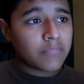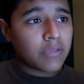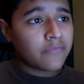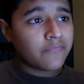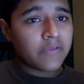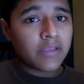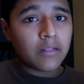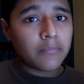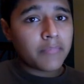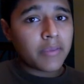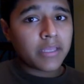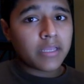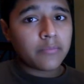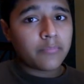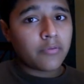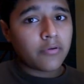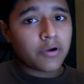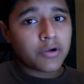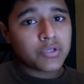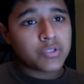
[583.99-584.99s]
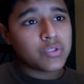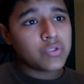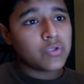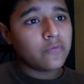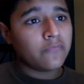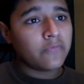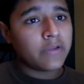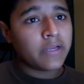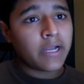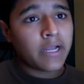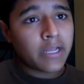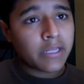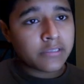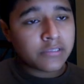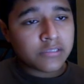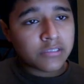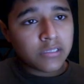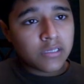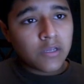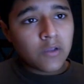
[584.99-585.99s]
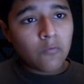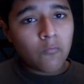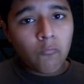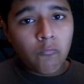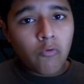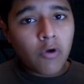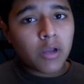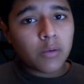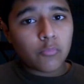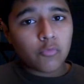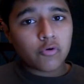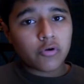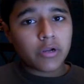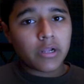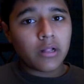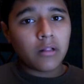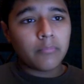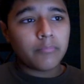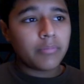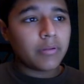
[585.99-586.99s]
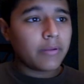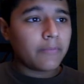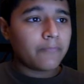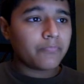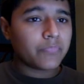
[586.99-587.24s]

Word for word: Maybe I'll make a part two. If you guys want more help,